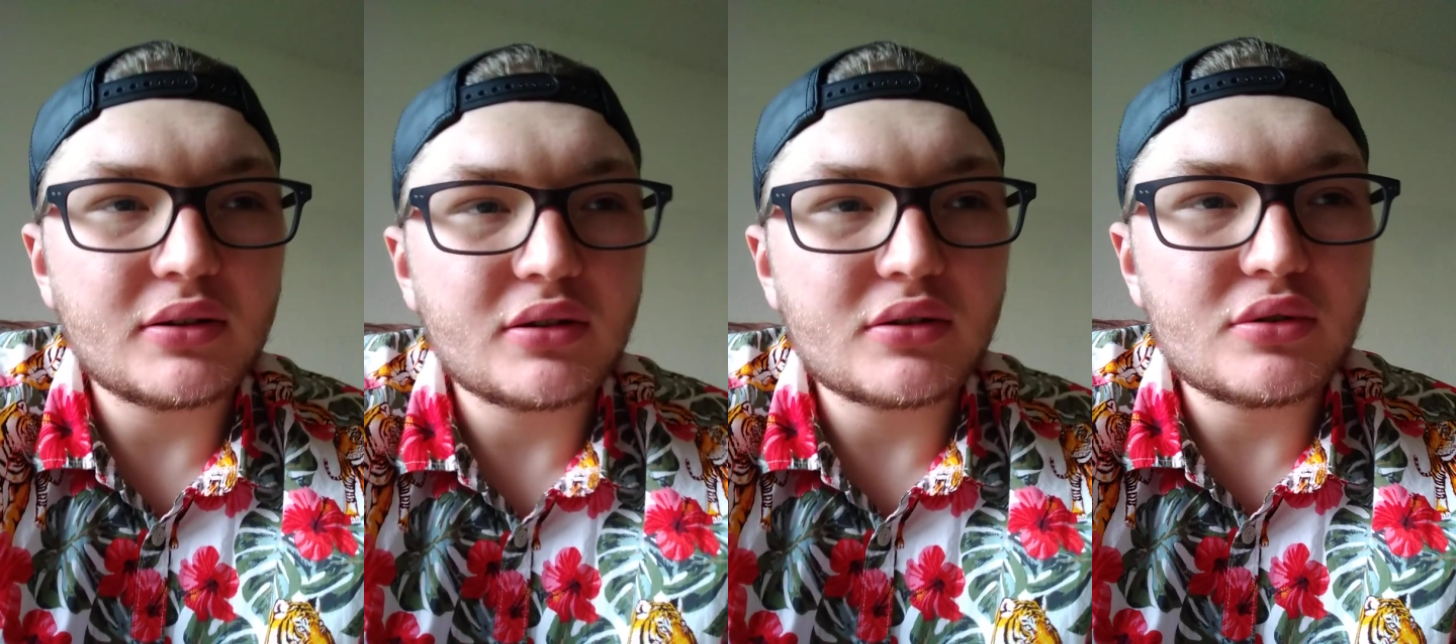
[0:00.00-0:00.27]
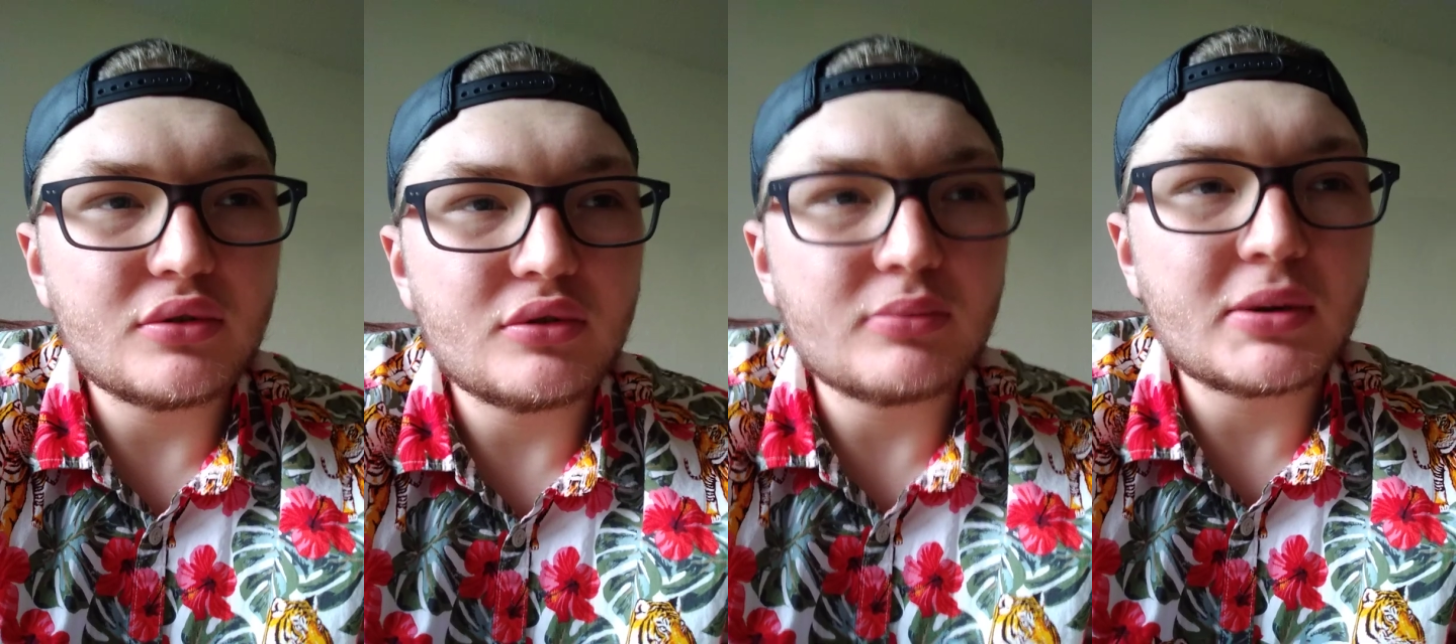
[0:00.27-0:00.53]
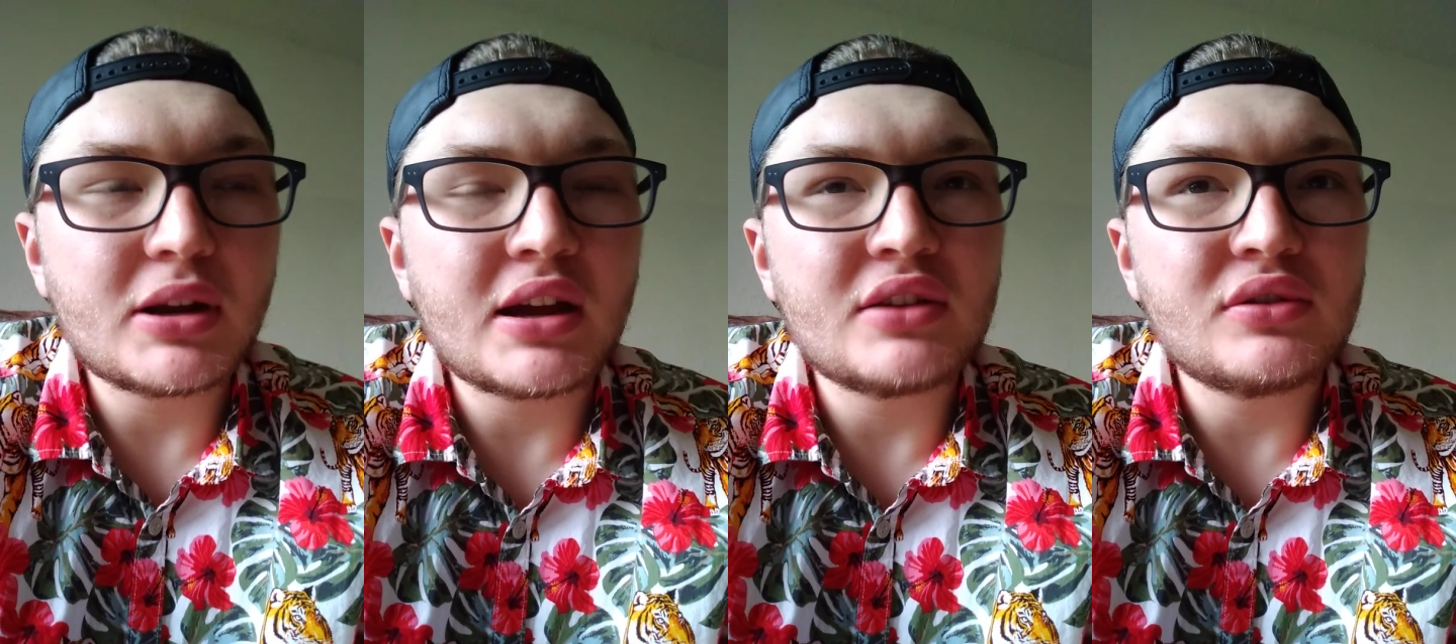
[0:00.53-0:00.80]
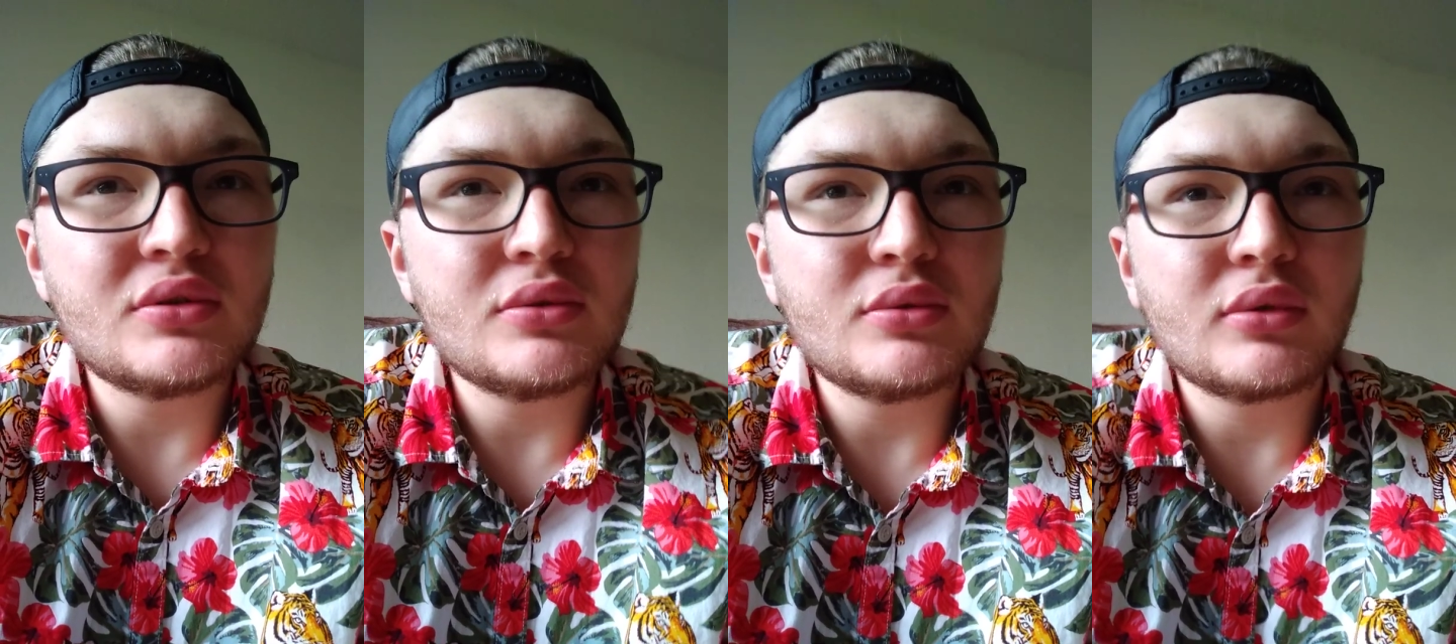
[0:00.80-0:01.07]
cool, but I
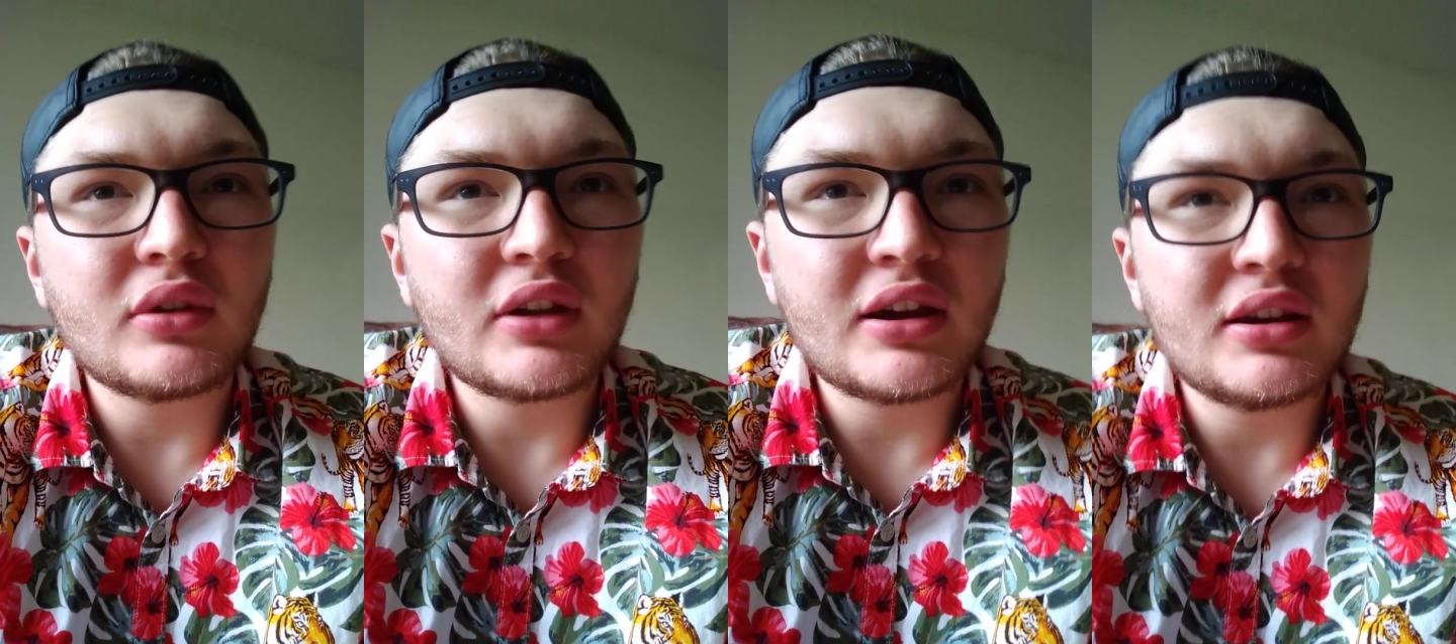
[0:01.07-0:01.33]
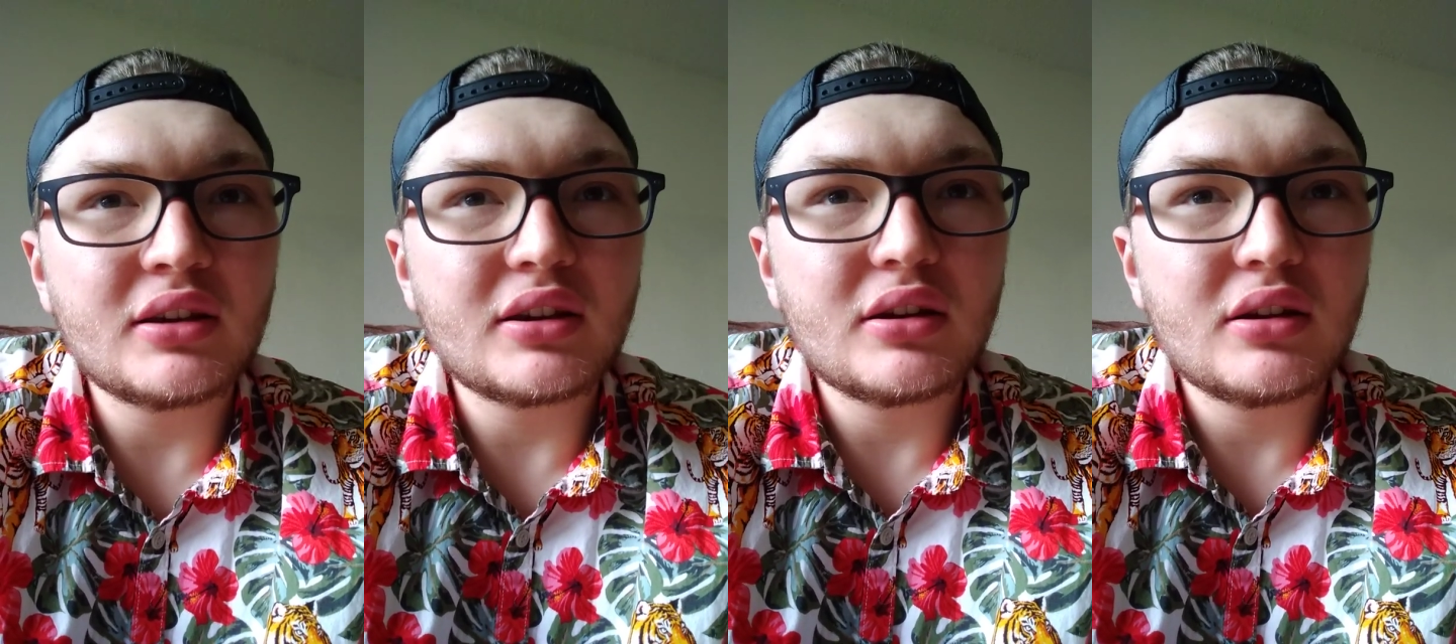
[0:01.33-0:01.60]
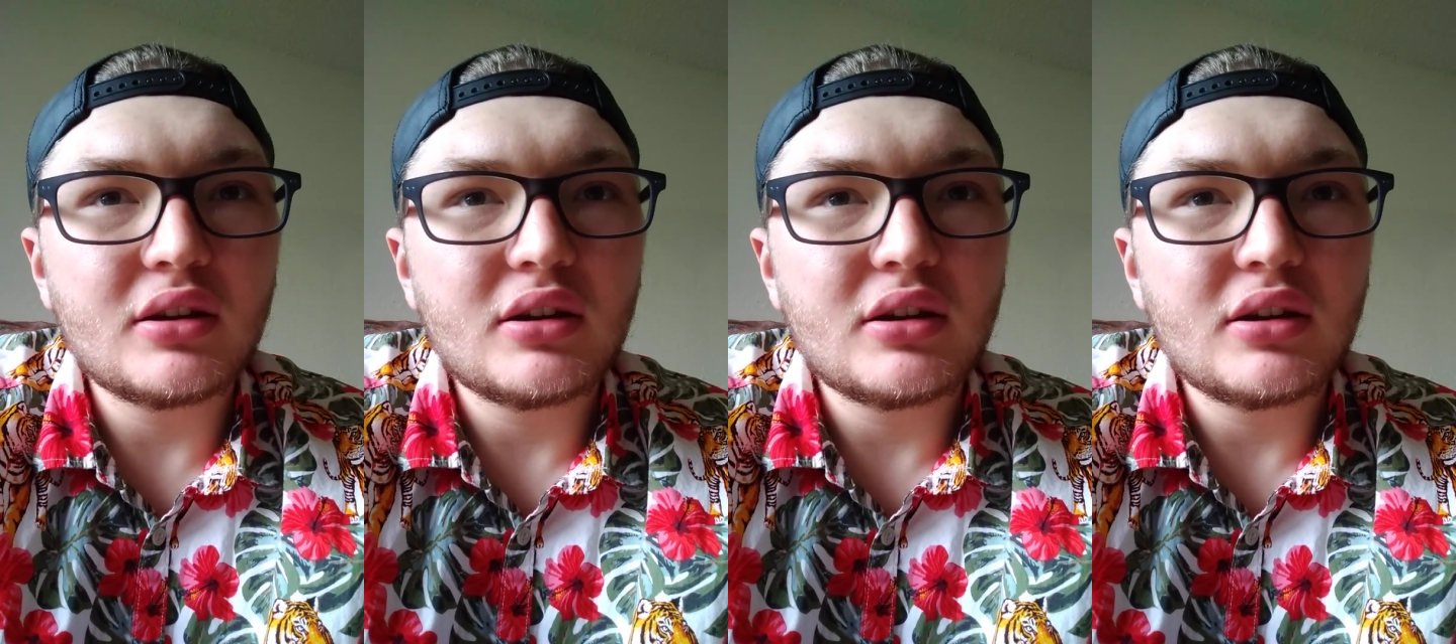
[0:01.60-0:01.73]
do like